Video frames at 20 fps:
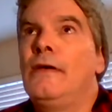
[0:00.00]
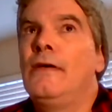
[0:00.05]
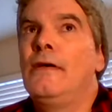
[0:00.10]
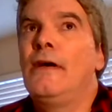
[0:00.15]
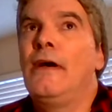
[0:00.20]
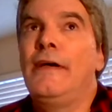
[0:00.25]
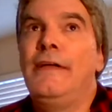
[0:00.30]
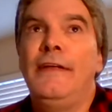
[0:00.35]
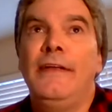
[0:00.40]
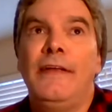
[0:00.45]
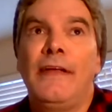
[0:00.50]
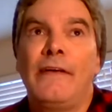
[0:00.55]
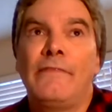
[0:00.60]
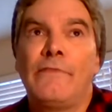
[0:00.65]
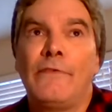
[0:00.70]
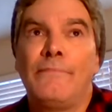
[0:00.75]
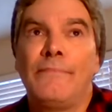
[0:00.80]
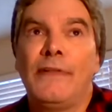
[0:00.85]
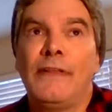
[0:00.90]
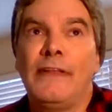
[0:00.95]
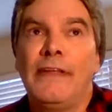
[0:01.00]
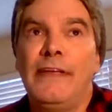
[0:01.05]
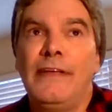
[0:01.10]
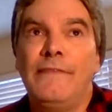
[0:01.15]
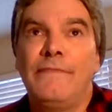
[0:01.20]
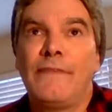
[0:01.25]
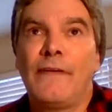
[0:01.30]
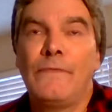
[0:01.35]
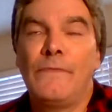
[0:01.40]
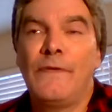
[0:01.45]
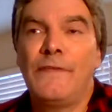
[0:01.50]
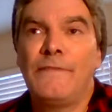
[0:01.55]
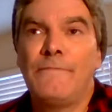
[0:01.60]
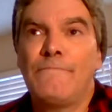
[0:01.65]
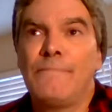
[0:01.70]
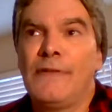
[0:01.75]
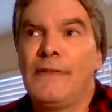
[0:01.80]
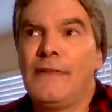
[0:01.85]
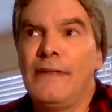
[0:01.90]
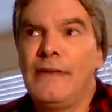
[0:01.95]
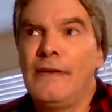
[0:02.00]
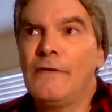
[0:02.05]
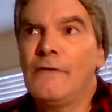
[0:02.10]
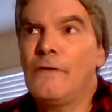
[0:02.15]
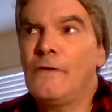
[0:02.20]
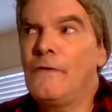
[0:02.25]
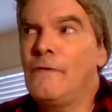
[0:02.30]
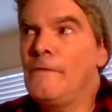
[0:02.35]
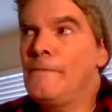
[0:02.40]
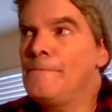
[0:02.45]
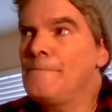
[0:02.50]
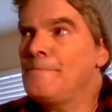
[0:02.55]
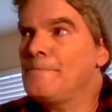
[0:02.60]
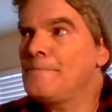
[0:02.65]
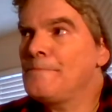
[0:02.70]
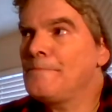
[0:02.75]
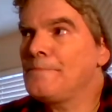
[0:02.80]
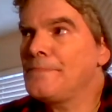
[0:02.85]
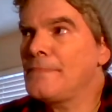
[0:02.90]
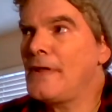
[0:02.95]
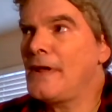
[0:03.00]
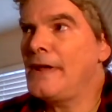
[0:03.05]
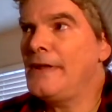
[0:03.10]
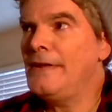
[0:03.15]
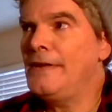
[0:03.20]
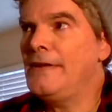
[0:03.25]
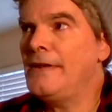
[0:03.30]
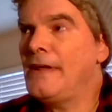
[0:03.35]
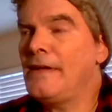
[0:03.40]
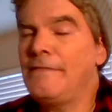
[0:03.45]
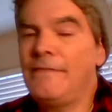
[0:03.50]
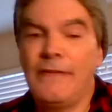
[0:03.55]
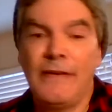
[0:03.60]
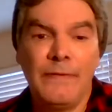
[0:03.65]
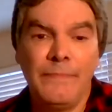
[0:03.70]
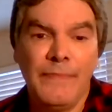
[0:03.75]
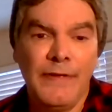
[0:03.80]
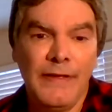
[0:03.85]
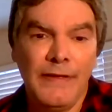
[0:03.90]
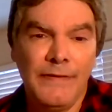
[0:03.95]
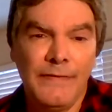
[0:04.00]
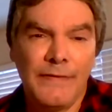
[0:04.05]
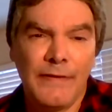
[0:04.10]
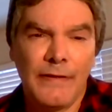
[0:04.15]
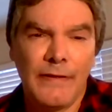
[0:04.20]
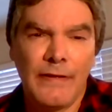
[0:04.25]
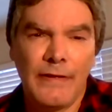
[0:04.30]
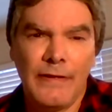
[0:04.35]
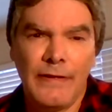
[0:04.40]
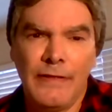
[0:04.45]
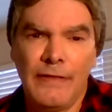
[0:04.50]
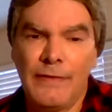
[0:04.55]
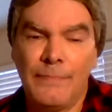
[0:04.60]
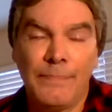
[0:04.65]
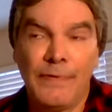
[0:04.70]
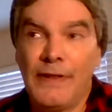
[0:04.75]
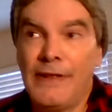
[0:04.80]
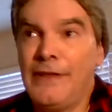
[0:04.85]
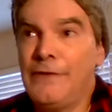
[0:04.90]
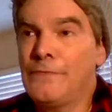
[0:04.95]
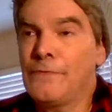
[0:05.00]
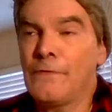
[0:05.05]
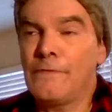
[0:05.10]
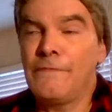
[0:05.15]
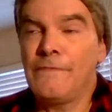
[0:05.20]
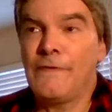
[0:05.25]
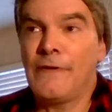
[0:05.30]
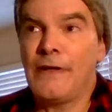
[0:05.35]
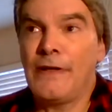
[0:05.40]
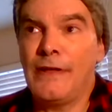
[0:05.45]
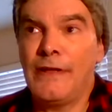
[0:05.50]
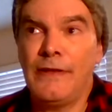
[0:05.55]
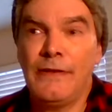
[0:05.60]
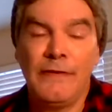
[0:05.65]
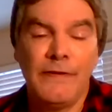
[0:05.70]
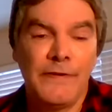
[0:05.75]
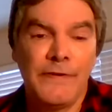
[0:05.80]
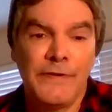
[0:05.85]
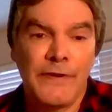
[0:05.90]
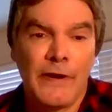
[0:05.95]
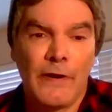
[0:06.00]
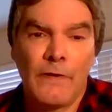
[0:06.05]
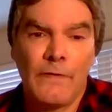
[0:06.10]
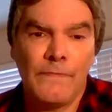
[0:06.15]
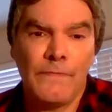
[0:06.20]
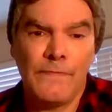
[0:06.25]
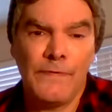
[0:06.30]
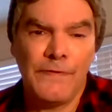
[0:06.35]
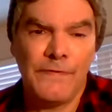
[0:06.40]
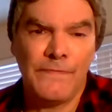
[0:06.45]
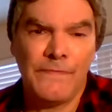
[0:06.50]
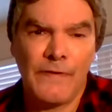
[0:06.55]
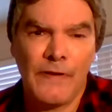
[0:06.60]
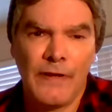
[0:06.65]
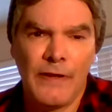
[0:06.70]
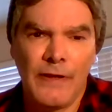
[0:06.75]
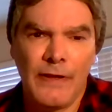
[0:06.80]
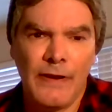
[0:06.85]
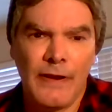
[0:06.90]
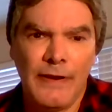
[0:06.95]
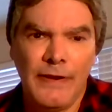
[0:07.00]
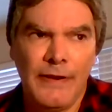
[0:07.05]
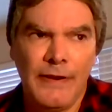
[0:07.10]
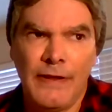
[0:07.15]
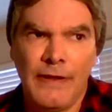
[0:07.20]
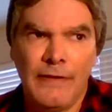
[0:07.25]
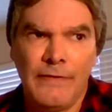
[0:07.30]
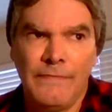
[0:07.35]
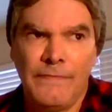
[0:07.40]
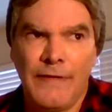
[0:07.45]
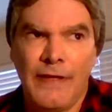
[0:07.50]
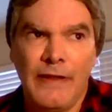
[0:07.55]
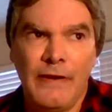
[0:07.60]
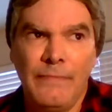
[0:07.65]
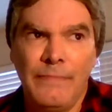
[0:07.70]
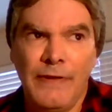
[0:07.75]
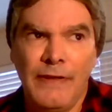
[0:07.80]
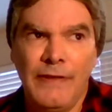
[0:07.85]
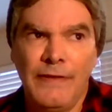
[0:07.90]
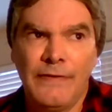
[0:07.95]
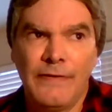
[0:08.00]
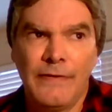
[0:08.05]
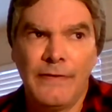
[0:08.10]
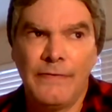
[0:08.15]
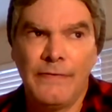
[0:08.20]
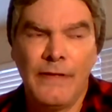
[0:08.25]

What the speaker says: I didn't have a belief. I wasn't political. I didn't have enemies. The police were fine. The sheriff was fine. I didn't have enemies.